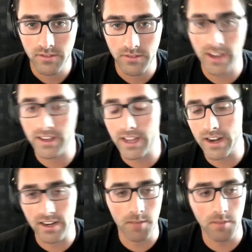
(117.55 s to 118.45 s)
they'd get
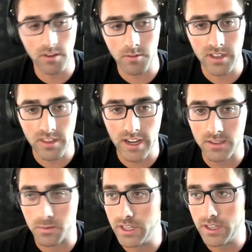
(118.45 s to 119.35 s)
an email from me the
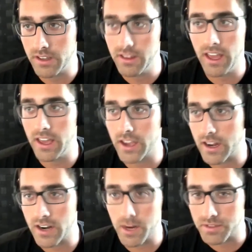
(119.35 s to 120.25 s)
next week hey i
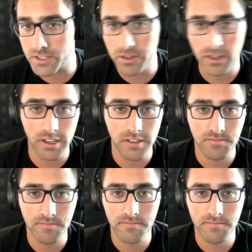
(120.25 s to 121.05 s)
got an opportunity